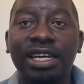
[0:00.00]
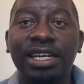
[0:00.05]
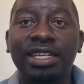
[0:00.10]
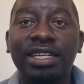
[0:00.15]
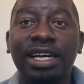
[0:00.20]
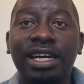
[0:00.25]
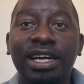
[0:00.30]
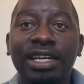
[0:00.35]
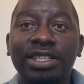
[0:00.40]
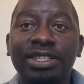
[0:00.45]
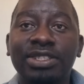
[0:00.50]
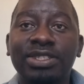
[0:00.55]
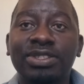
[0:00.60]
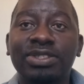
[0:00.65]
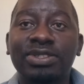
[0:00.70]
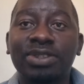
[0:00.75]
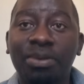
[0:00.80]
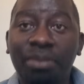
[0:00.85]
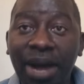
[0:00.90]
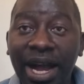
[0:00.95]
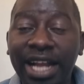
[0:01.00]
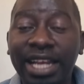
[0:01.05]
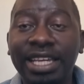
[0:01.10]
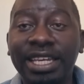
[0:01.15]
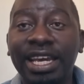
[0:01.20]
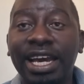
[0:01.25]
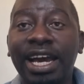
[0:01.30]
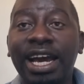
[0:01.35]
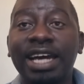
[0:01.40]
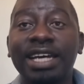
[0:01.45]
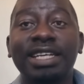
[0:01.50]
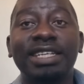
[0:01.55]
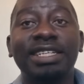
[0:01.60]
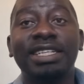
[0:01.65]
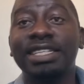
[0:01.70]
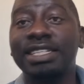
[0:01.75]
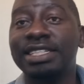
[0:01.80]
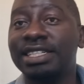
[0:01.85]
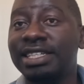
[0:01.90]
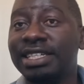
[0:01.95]
Somalia,
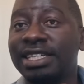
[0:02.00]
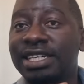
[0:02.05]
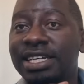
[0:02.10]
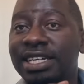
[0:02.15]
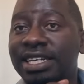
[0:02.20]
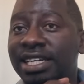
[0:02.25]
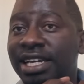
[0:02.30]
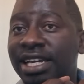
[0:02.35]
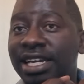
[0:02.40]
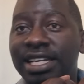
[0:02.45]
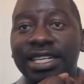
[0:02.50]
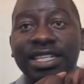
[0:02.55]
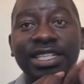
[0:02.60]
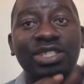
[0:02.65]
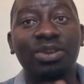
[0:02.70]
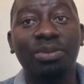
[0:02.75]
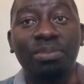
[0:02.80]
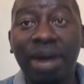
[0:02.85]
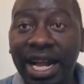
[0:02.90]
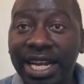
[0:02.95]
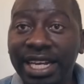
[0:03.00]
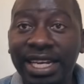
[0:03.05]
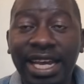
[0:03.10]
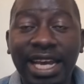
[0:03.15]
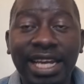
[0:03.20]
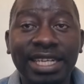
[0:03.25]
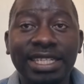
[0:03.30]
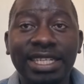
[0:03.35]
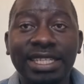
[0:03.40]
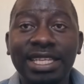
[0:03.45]
and Somaliland.